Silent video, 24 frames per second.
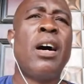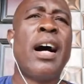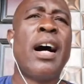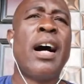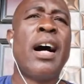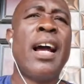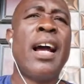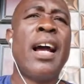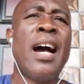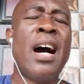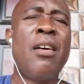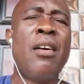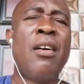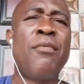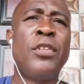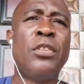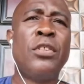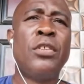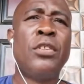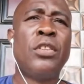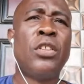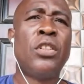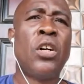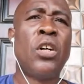No, I
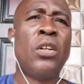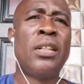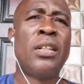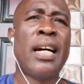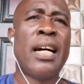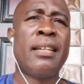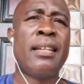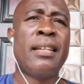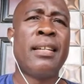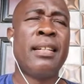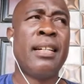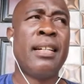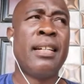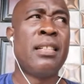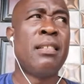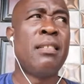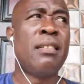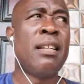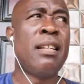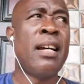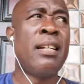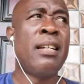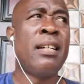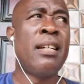haven't done that
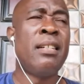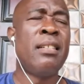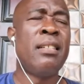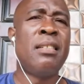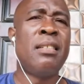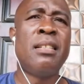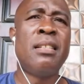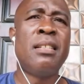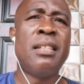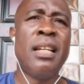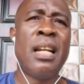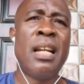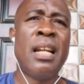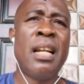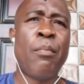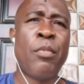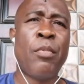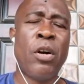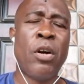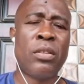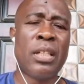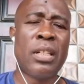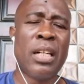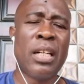yet. There is this thing
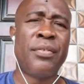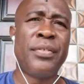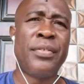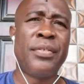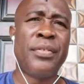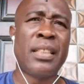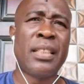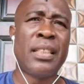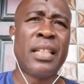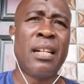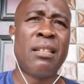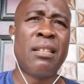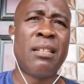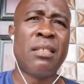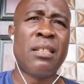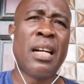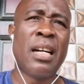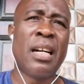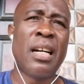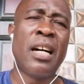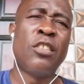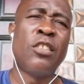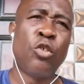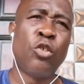about
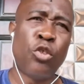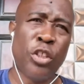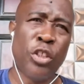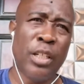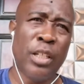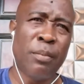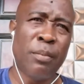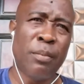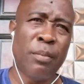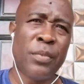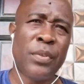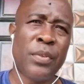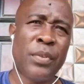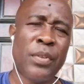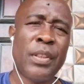Africans and dream.